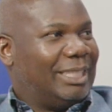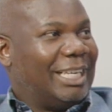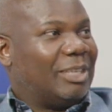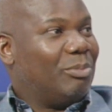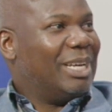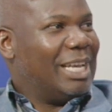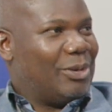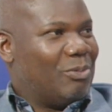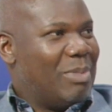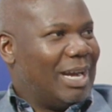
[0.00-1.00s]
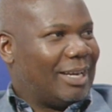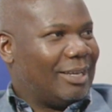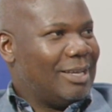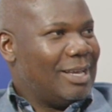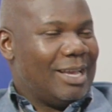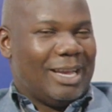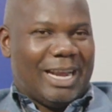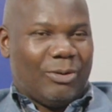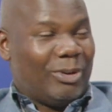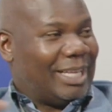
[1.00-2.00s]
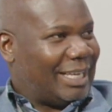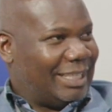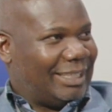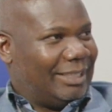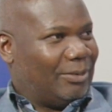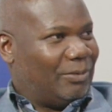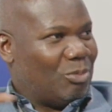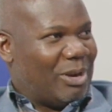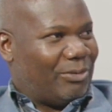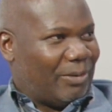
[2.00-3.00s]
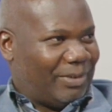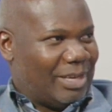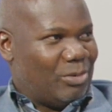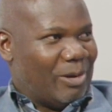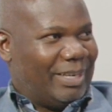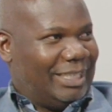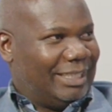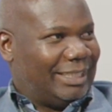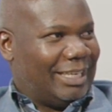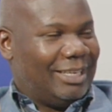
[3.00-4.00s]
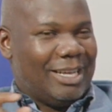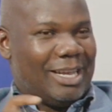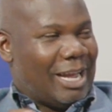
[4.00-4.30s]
ticket bringing you back. And all the cases of human trafficking we have registered